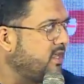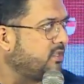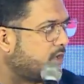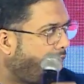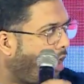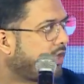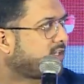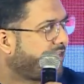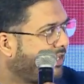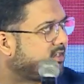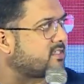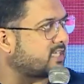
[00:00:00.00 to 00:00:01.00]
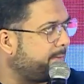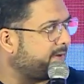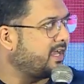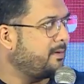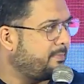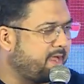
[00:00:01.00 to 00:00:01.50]
the hot creators coming
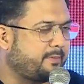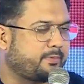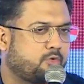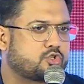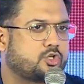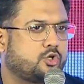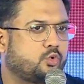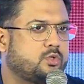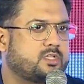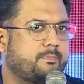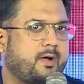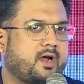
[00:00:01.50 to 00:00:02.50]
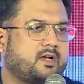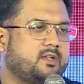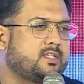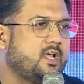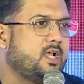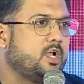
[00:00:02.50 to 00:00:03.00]
and being promotional tools and partners,
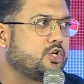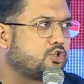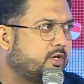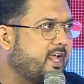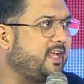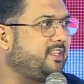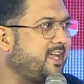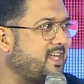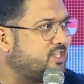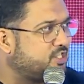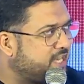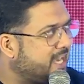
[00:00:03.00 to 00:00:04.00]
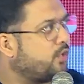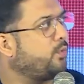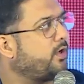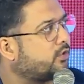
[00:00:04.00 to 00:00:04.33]
today they are genuine